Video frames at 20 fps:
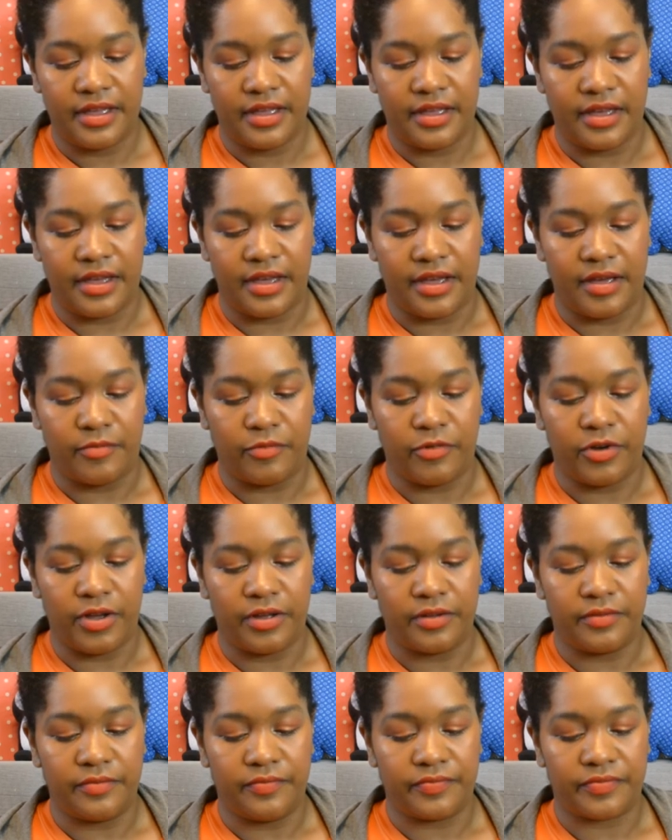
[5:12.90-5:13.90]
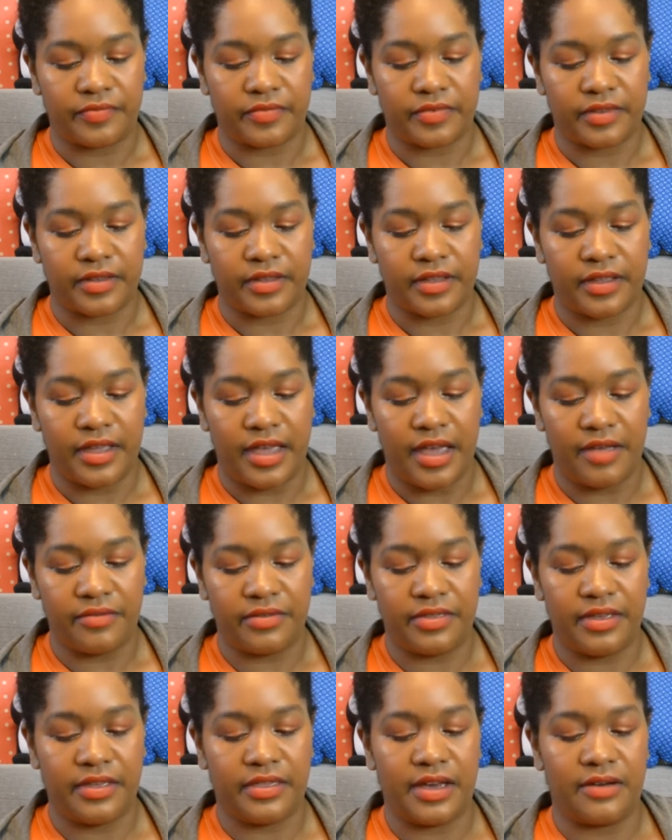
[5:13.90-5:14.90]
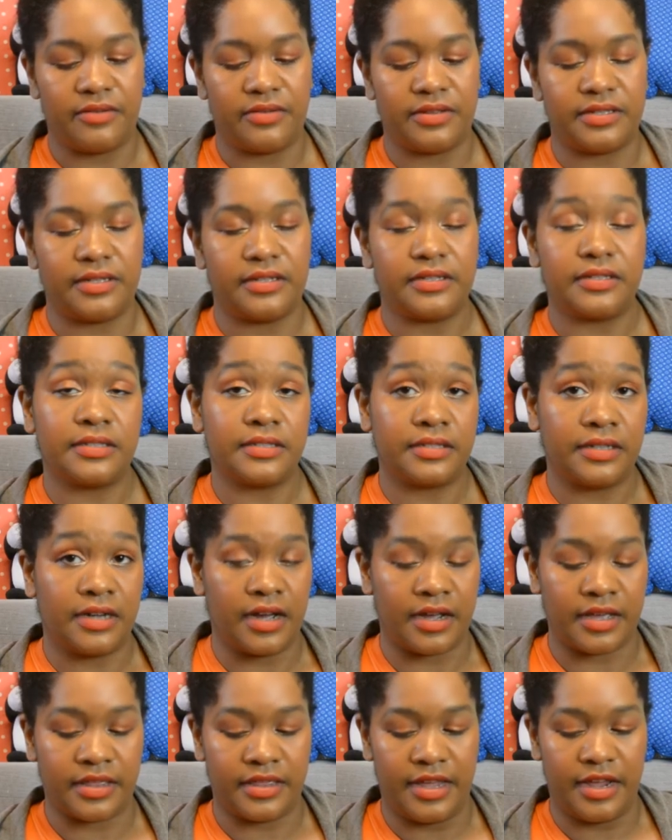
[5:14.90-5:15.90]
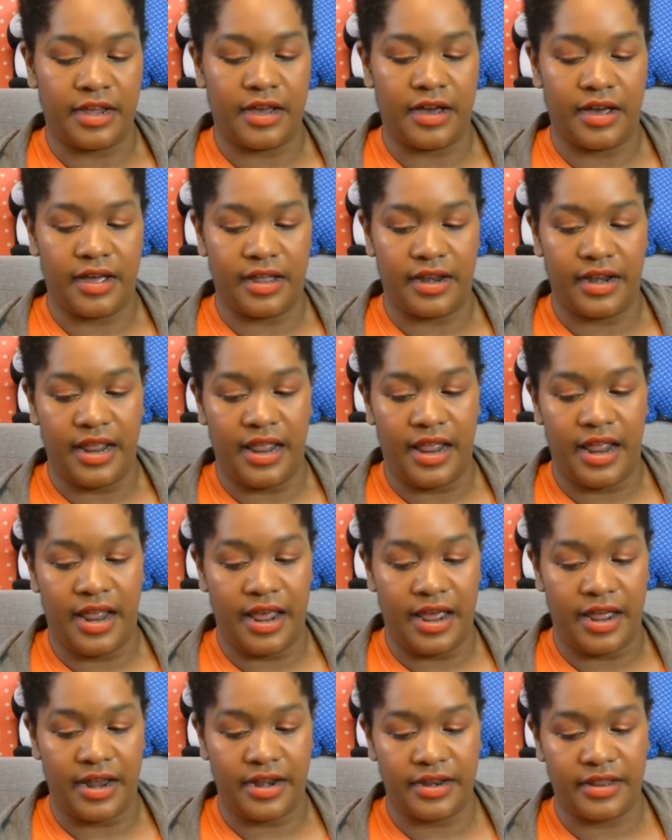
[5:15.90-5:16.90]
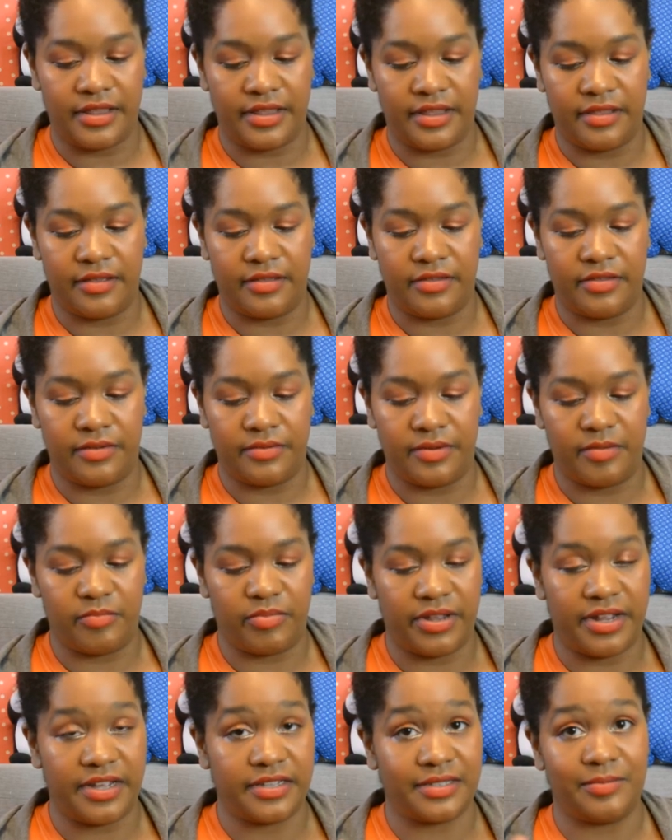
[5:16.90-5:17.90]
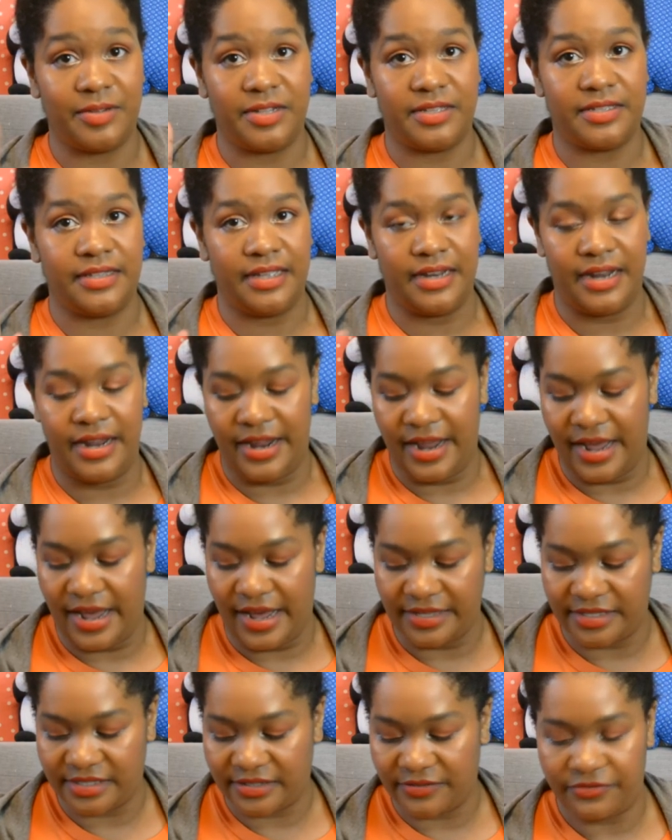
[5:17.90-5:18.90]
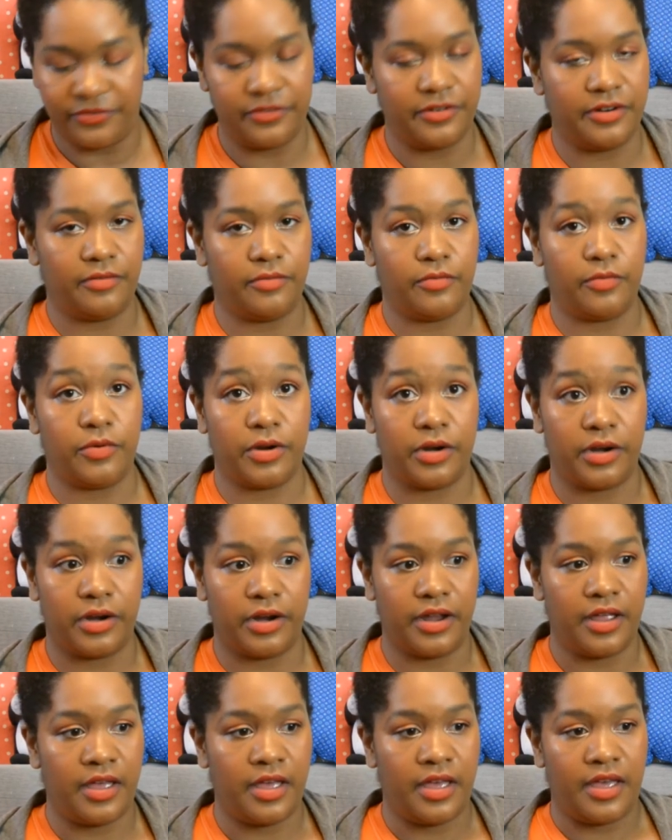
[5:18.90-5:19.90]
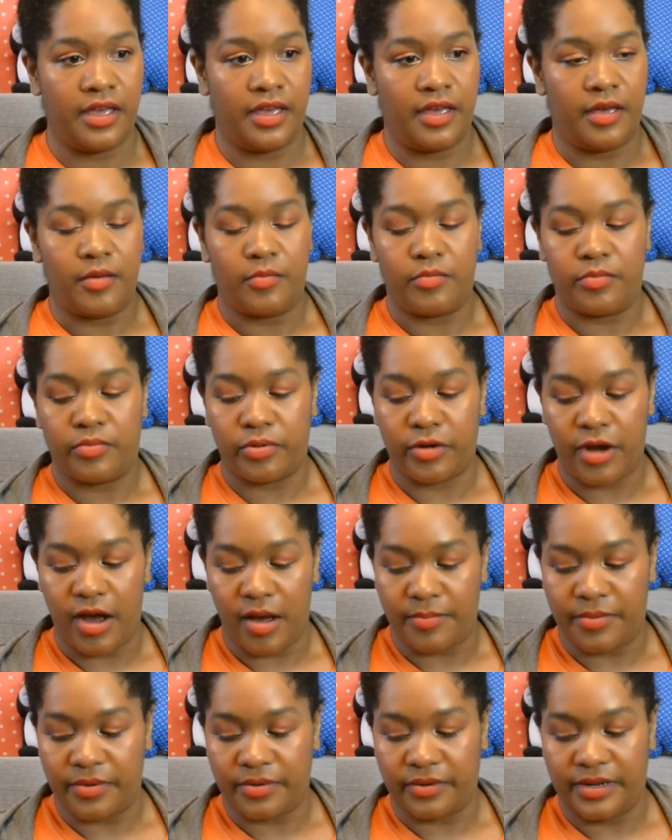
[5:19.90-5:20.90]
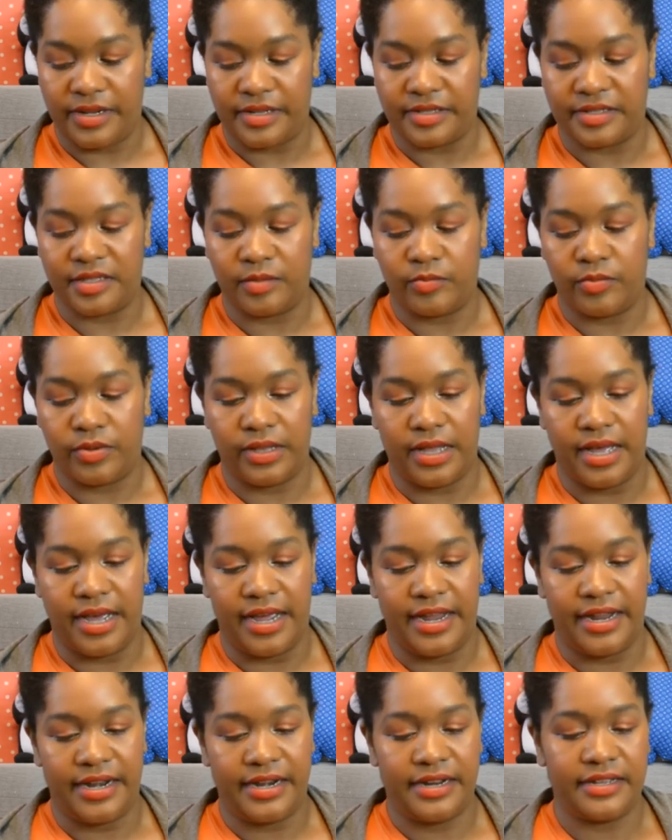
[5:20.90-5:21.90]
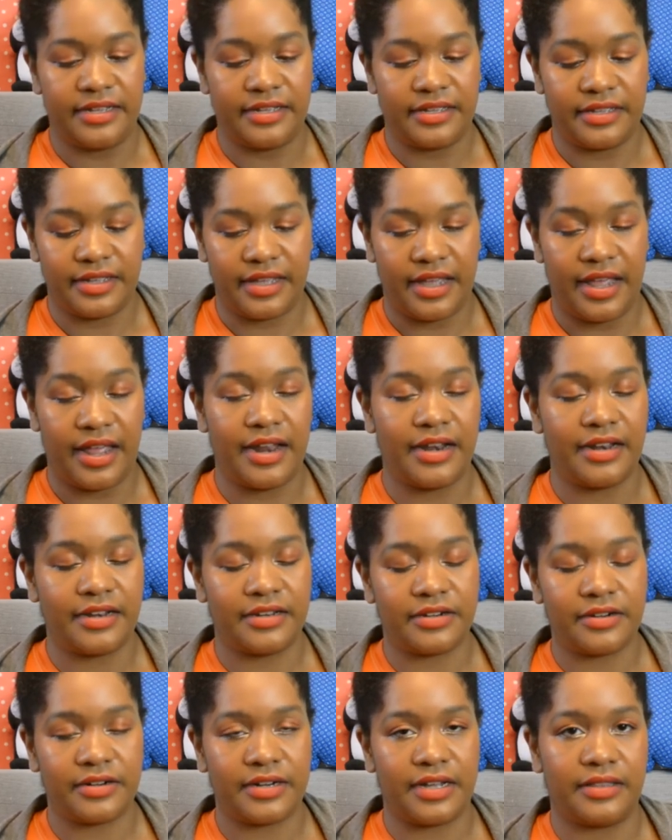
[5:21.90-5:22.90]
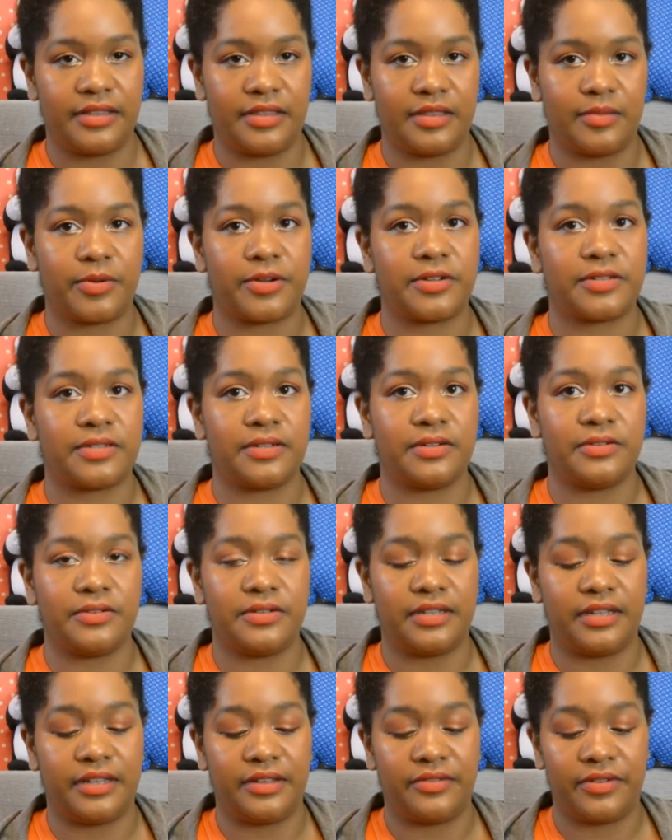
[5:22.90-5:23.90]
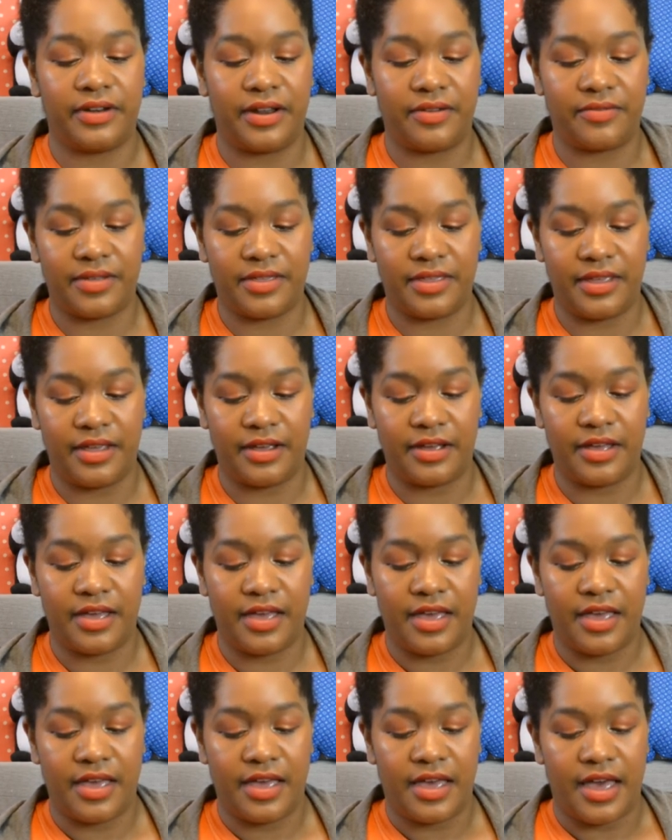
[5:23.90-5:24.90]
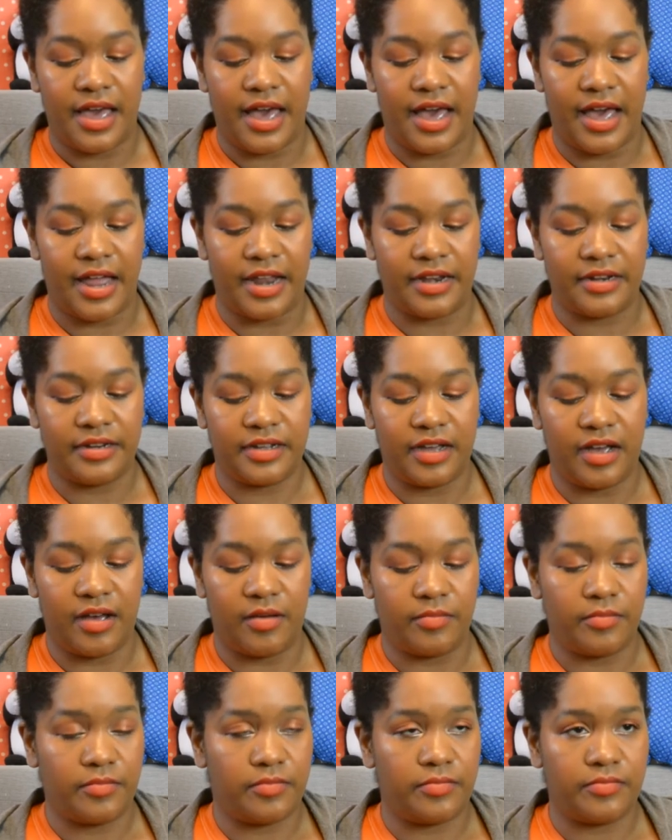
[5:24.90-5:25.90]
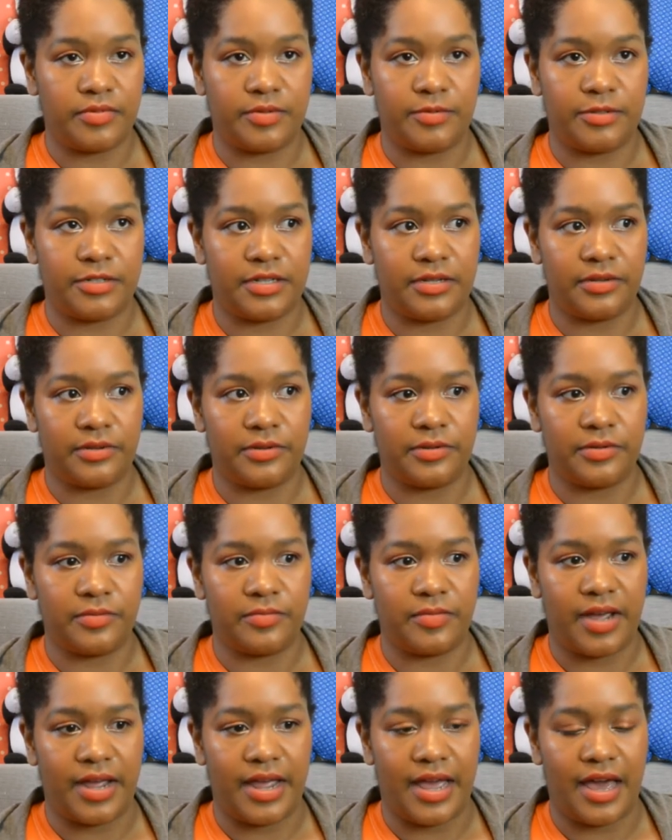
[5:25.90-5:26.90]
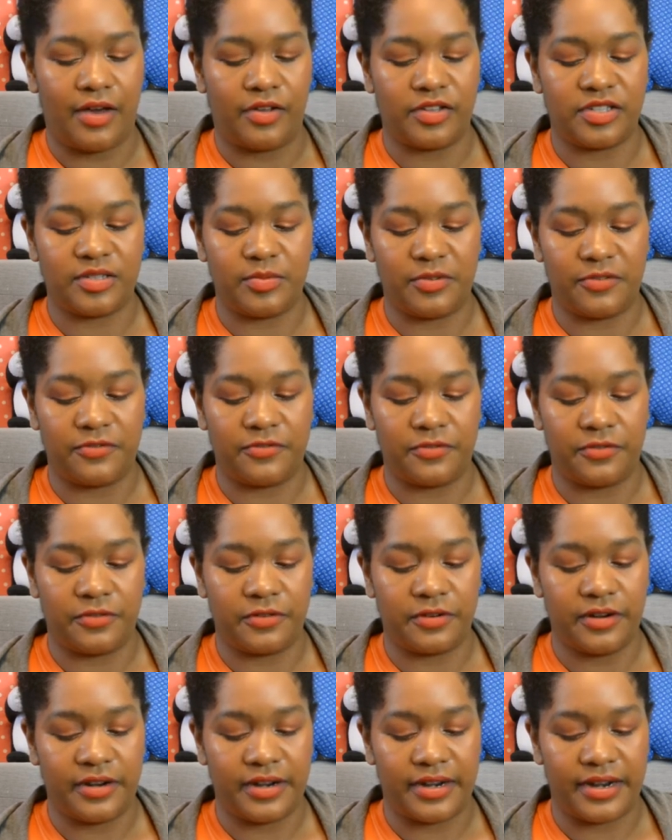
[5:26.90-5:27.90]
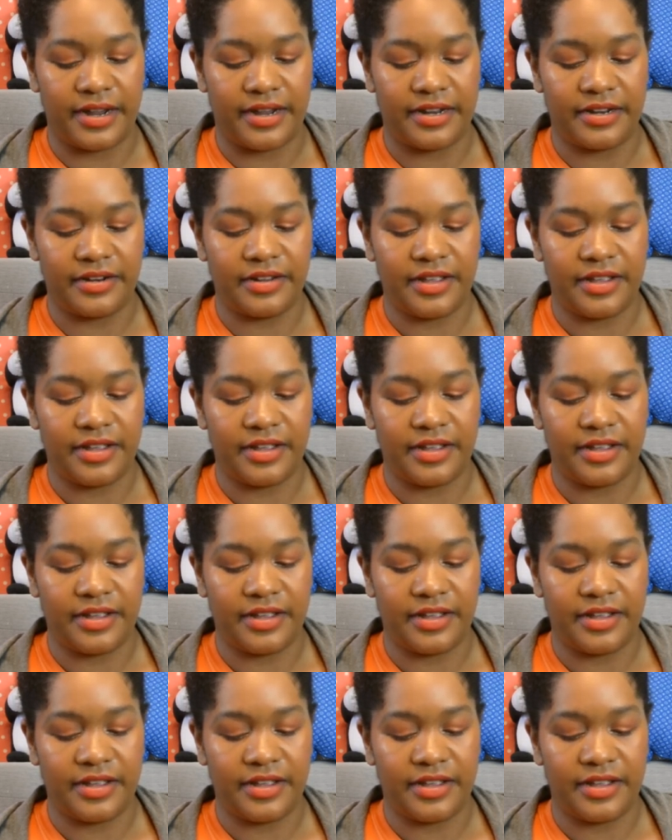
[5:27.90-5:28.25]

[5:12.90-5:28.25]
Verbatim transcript: Um, well, everything that was in stock they got, and the replacements that I asked for were properly supplied. And it turned out that the person who delivered everything had come to my house before, and I,